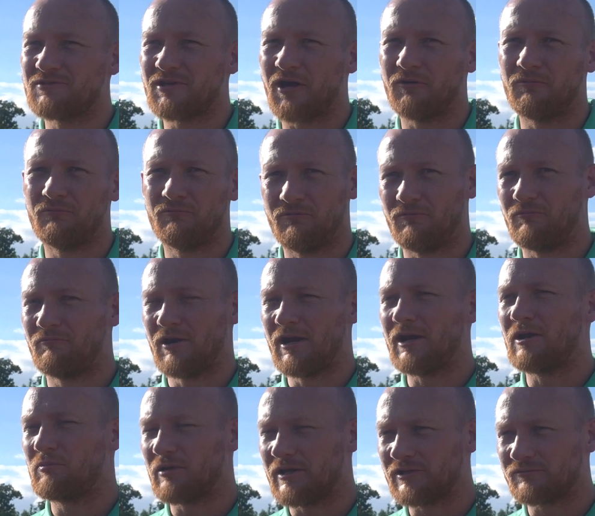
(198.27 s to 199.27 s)
So
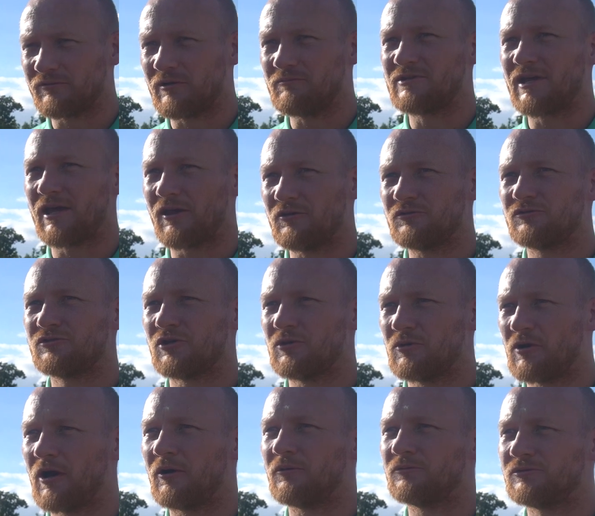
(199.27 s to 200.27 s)
really pleased for him to get those
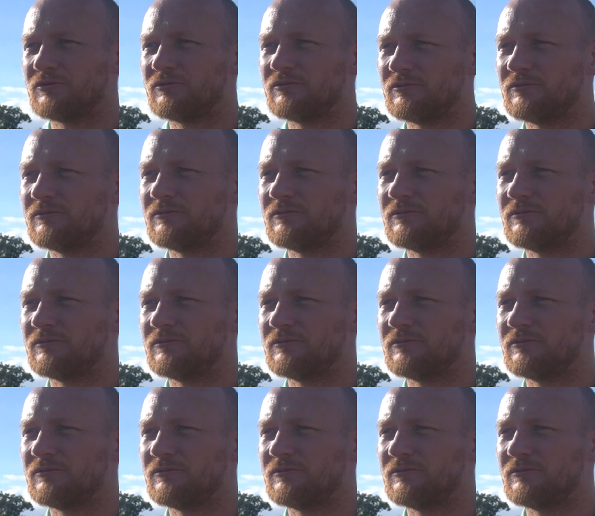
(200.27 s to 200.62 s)
two goals.